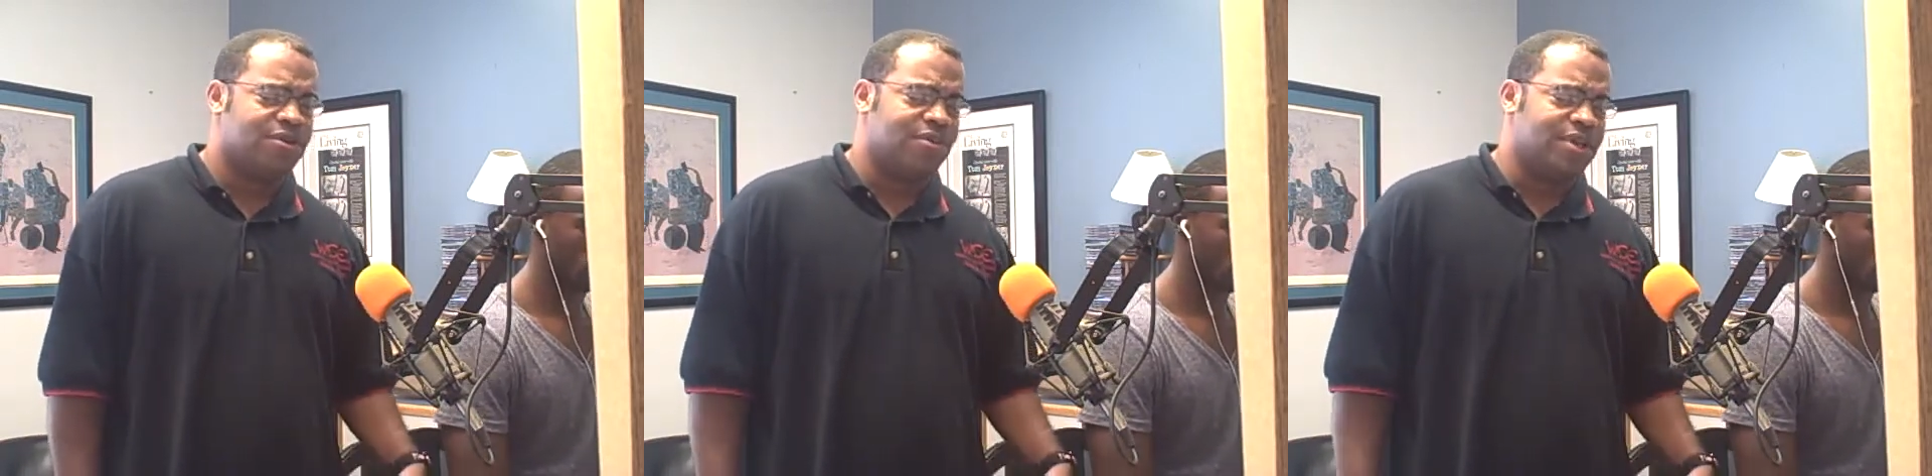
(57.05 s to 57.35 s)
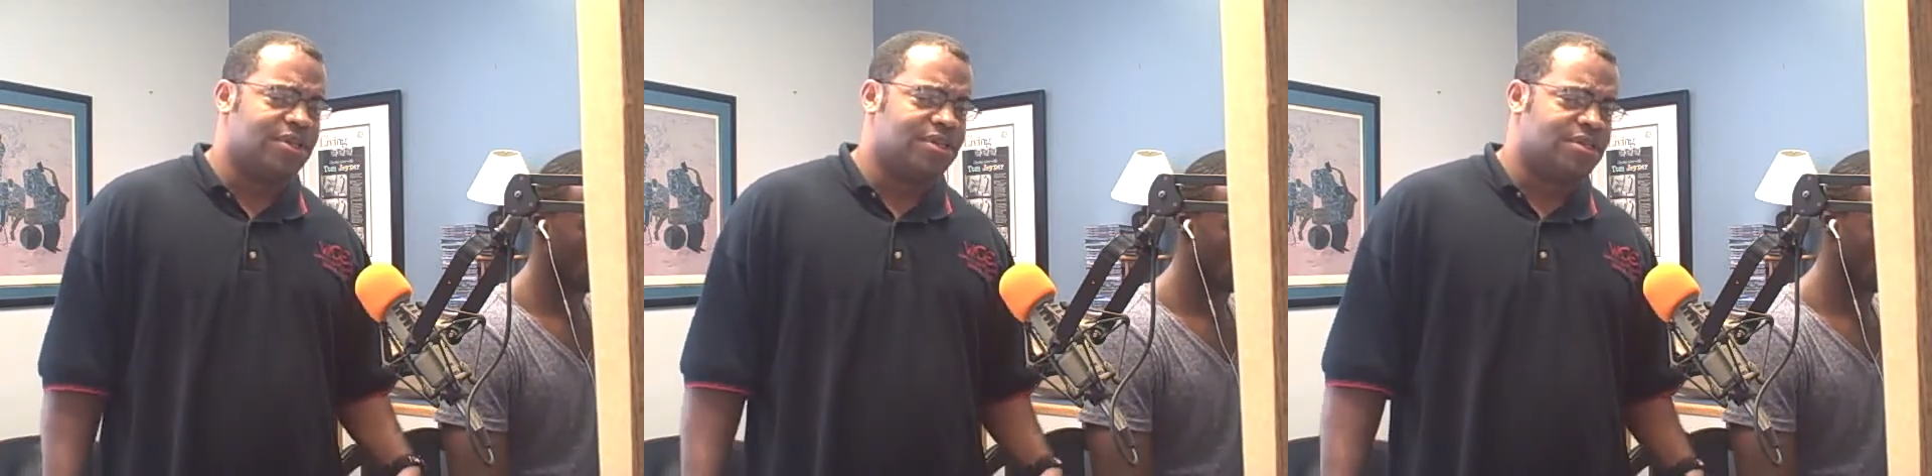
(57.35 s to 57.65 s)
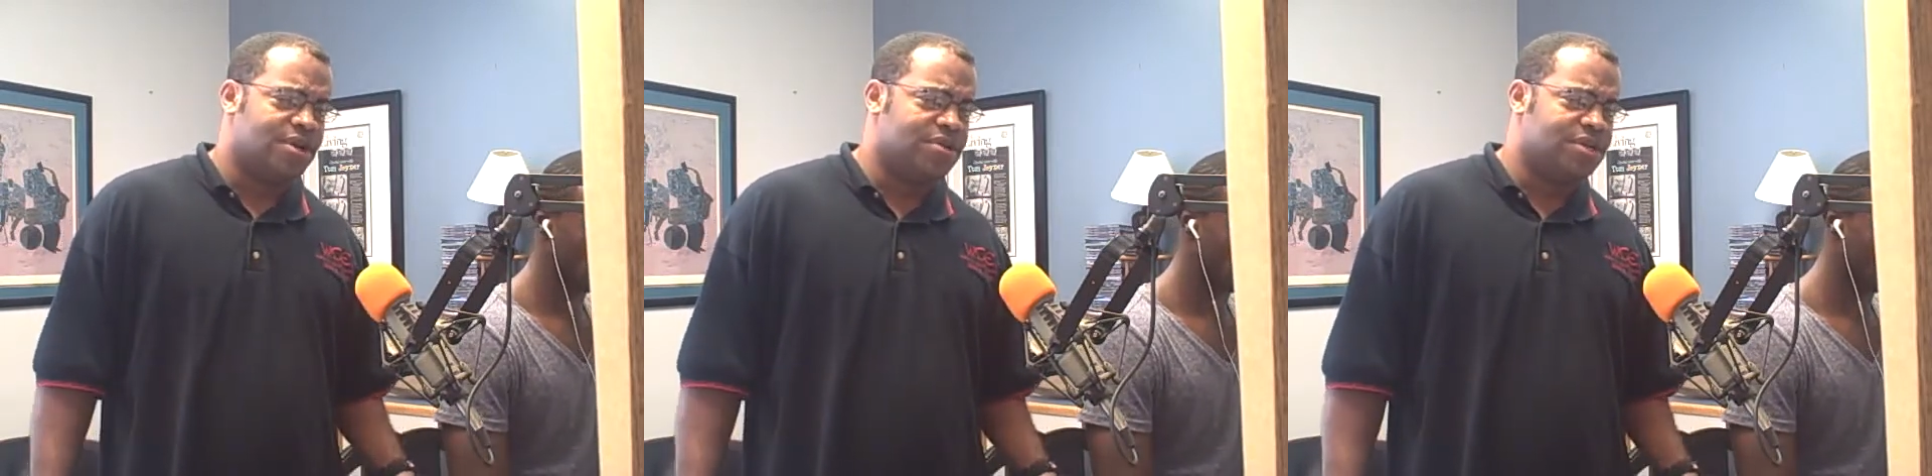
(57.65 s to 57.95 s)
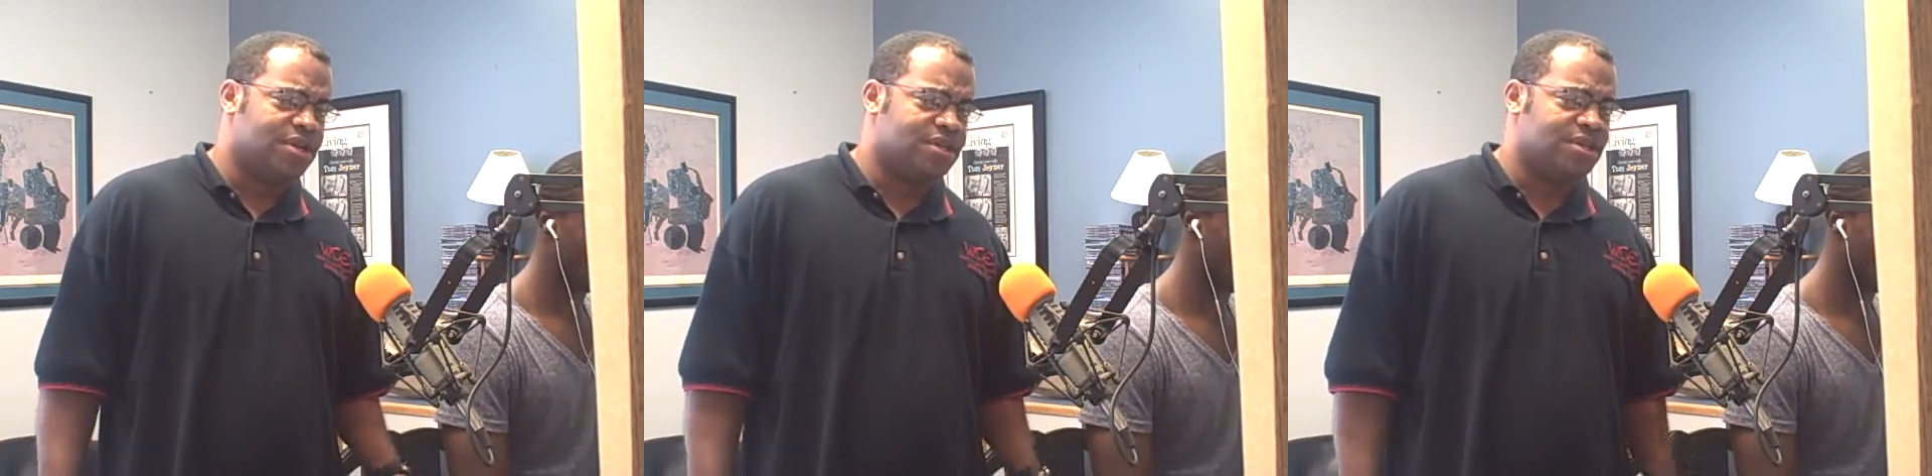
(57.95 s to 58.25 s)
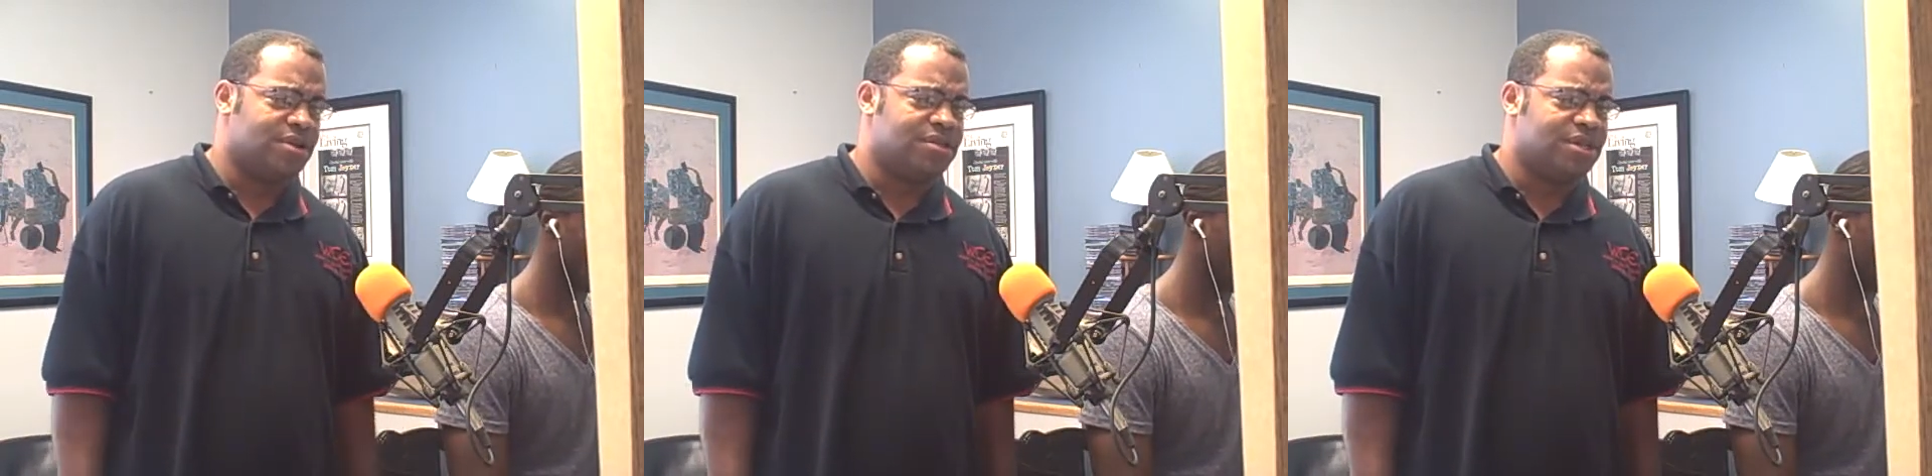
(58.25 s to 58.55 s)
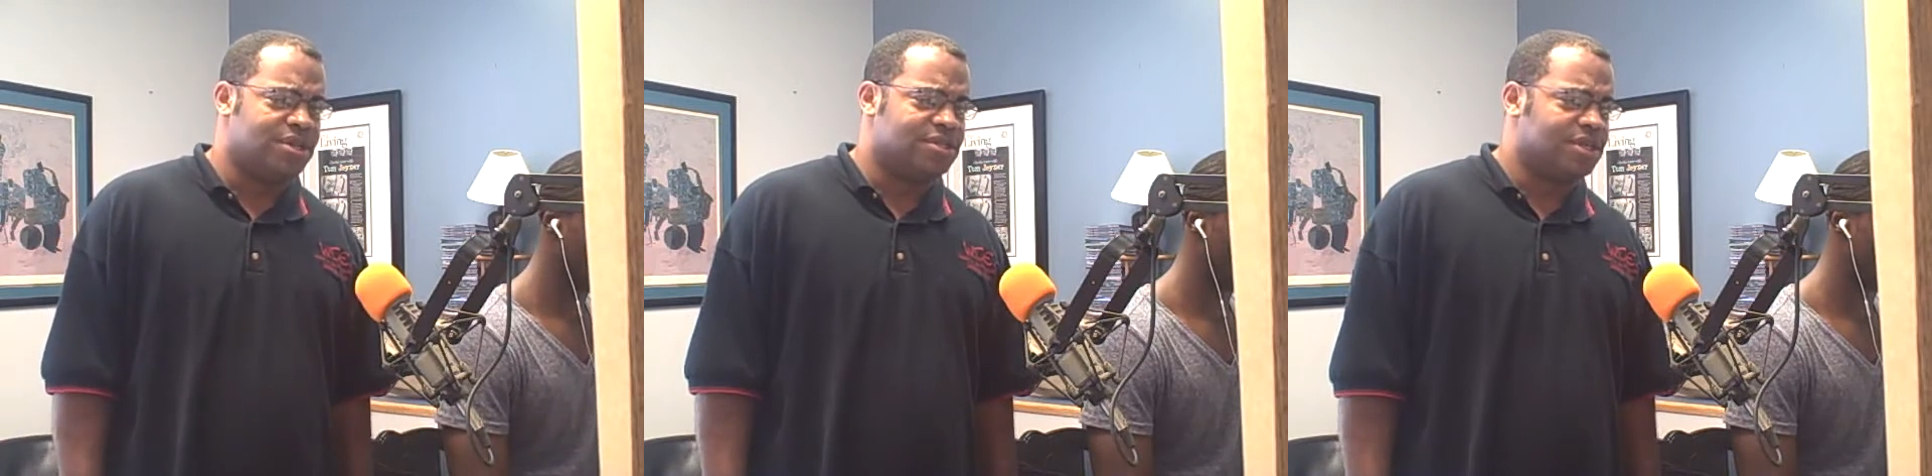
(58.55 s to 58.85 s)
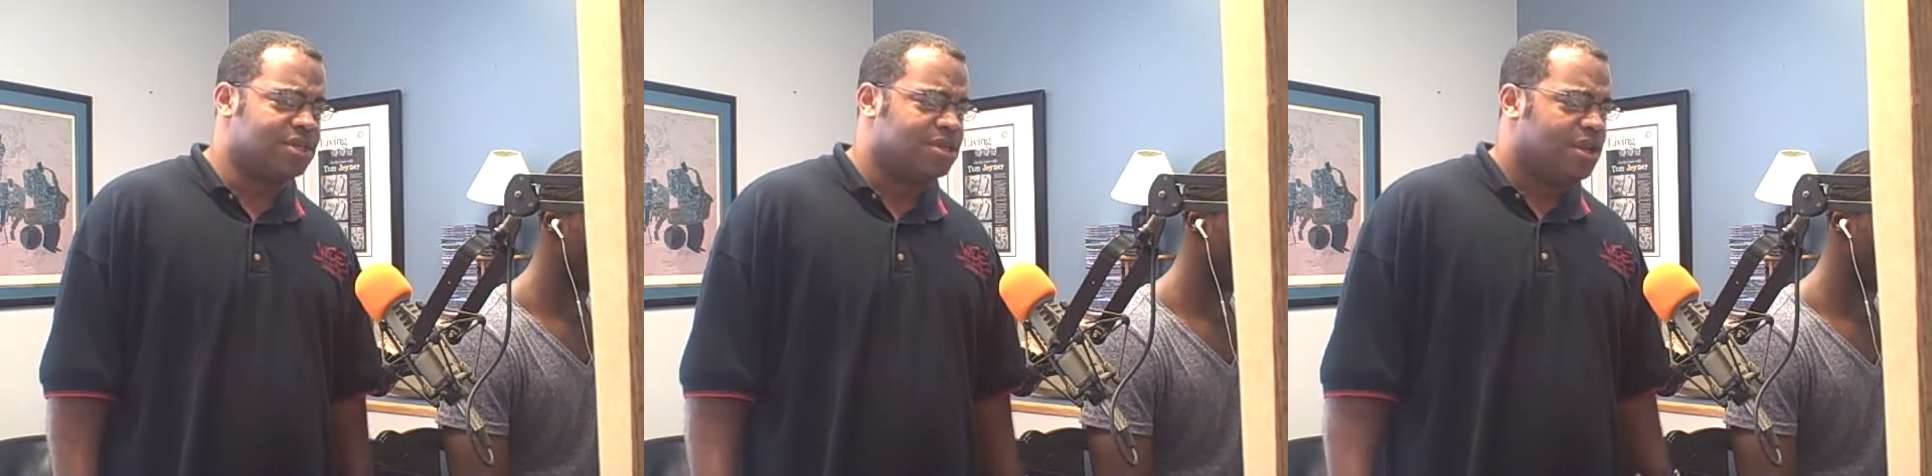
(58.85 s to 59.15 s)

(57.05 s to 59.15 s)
Corinthians 13 and 13, it says,